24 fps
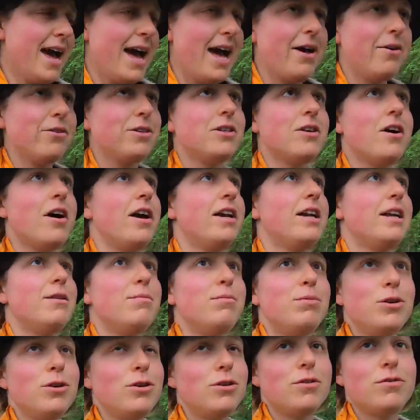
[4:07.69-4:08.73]
outside
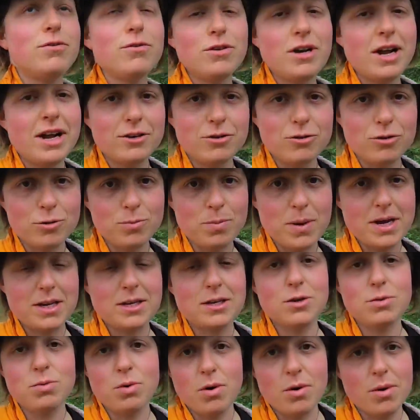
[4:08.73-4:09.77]
in beautiful natural
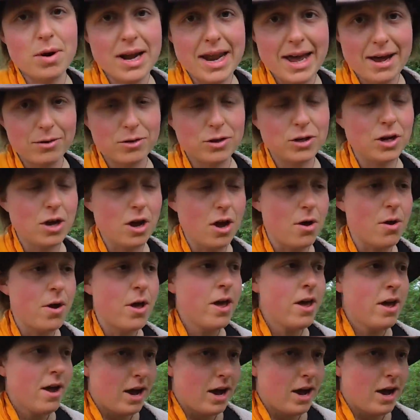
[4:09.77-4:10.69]
spaces where we're allowed to go